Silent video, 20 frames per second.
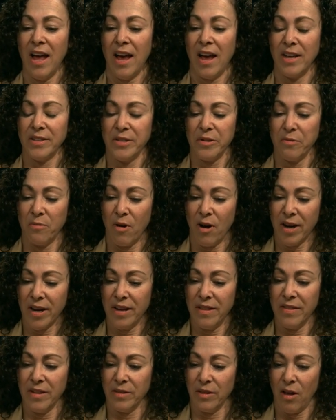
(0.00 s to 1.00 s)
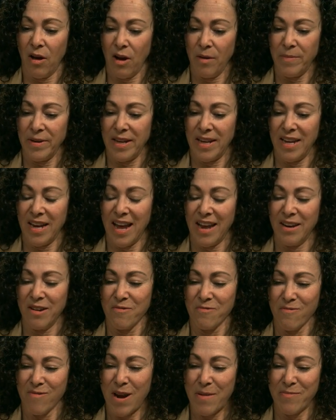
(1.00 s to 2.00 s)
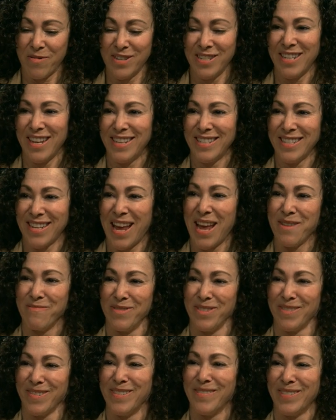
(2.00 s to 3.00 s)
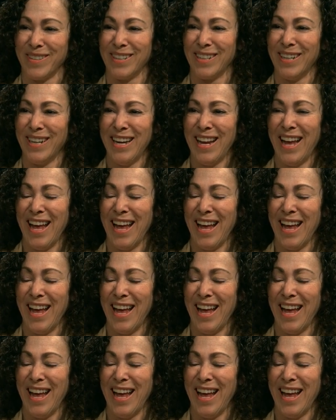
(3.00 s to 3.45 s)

as you walk in the lobby, and it represents Campbell River.